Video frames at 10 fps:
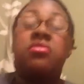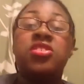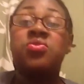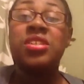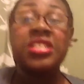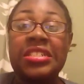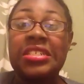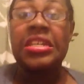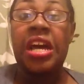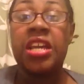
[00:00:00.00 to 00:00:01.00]
I'm just really
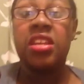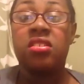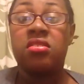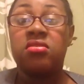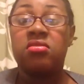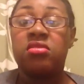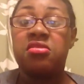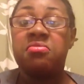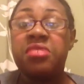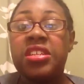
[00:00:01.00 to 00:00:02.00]
excited
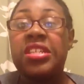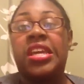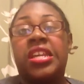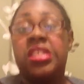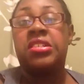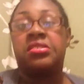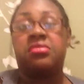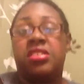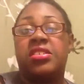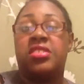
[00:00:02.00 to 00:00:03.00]
to be
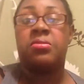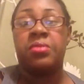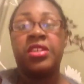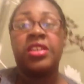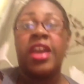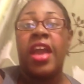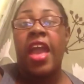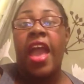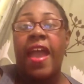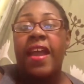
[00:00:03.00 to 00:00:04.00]
getting this, to be
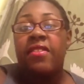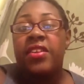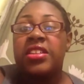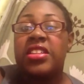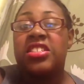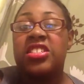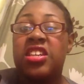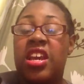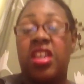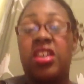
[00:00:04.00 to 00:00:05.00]
having this
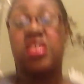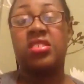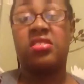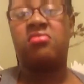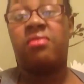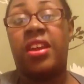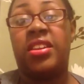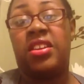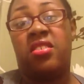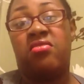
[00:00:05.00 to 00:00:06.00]
chance
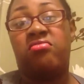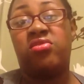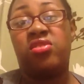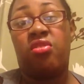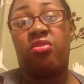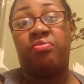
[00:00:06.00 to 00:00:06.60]
right now. So,